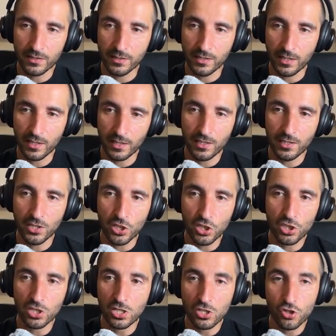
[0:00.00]
the
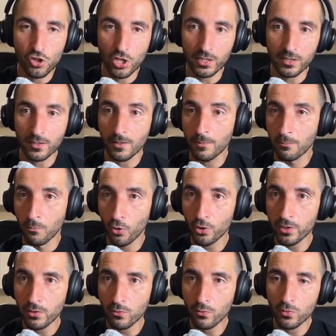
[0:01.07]
init chat
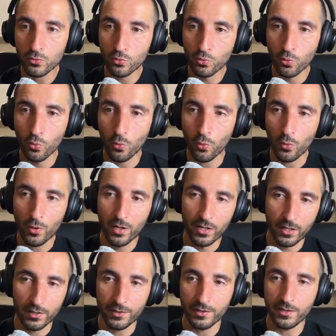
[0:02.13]
model to
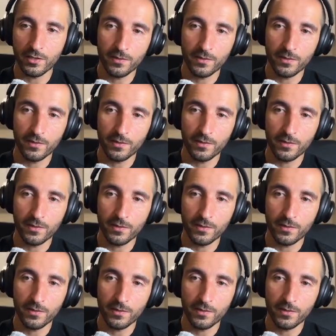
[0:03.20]
run